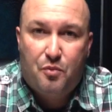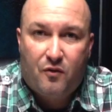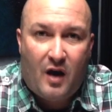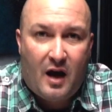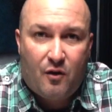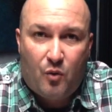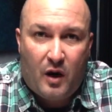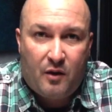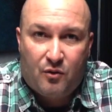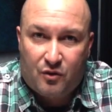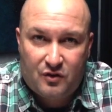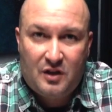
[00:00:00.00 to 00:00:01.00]
provide a way
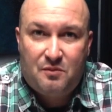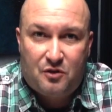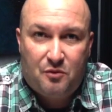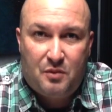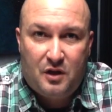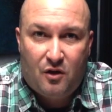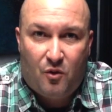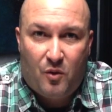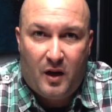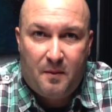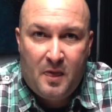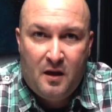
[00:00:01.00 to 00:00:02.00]
where there seems to be no
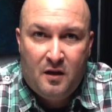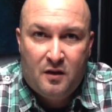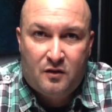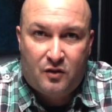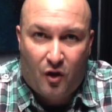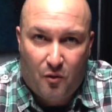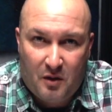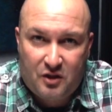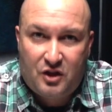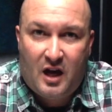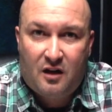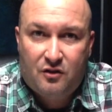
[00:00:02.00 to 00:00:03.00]
way. So, my
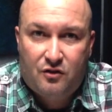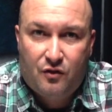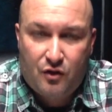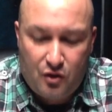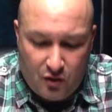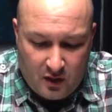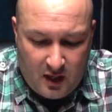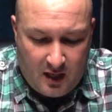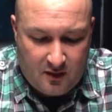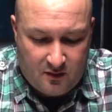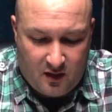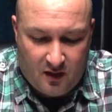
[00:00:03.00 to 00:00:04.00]
challenge for you today
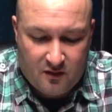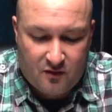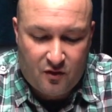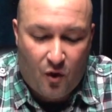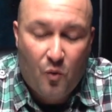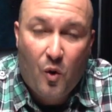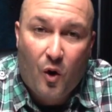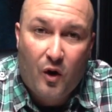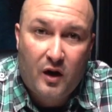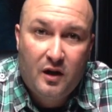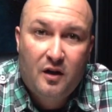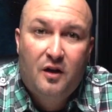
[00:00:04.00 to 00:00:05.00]
is this don't
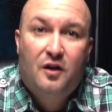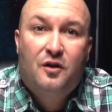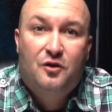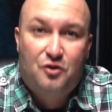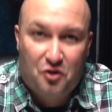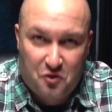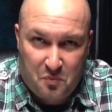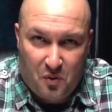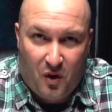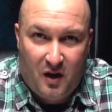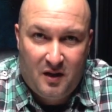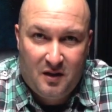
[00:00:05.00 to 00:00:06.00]
worry, just
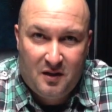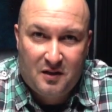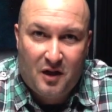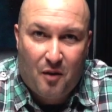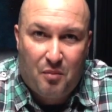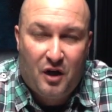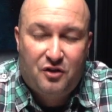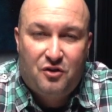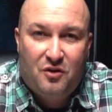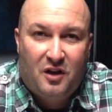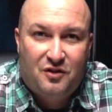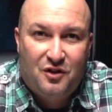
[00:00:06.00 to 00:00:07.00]
pray. God bless
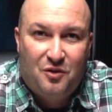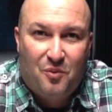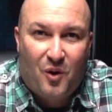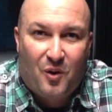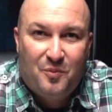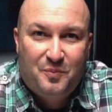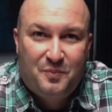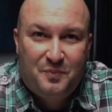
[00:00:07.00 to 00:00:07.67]
you, and I'll see you tomorrow.